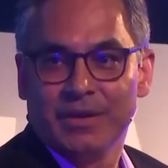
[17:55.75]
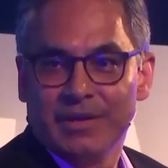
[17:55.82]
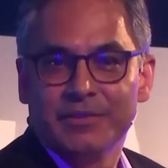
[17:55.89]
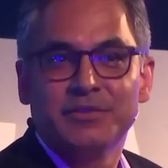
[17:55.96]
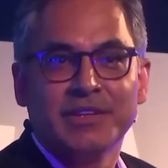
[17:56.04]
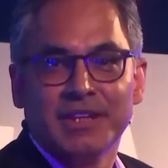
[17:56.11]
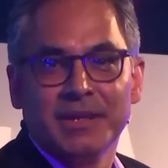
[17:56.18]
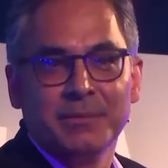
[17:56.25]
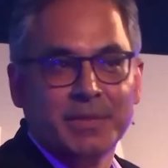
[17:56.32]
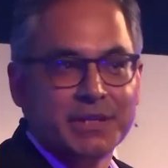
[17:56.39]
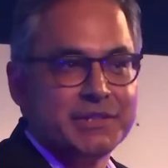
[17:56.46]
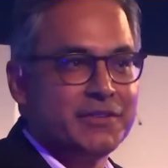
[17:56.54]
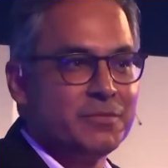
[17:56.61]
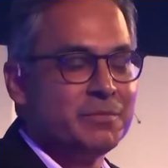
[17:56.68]
Certainly,
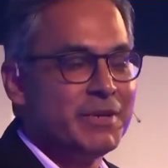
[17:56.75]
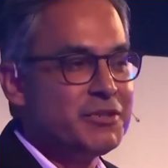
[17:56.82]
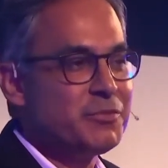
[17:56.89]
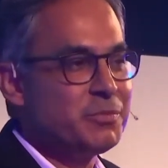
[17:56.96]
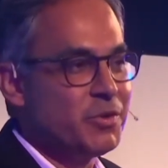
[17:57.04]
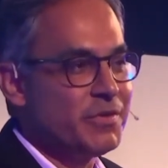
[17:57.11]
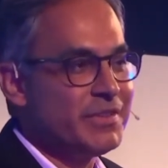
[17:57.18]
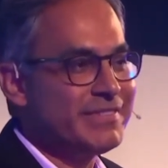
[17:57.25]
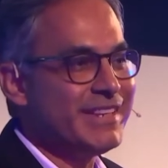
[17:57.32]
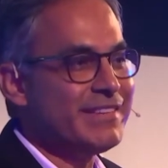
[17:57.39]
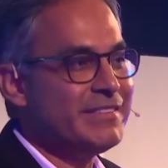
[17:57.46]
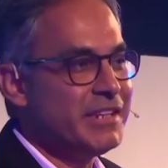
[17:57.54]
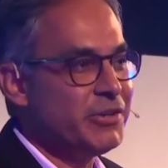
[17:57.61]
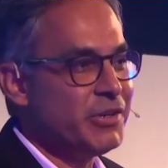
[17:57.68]
it's much more of a
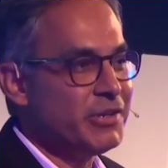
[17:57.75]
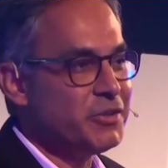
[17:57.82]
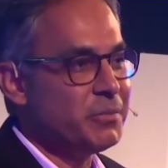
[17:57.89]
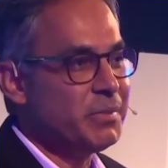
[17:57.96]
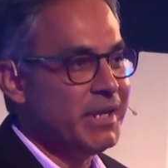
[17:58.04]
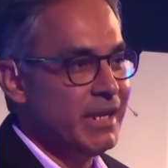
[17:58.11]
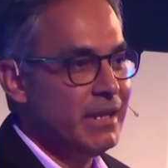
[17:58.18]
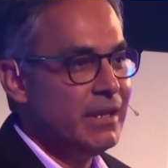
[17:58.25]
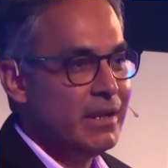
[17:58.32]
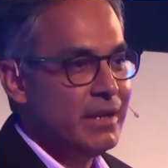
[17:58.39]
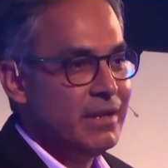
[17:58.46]
sexy area to be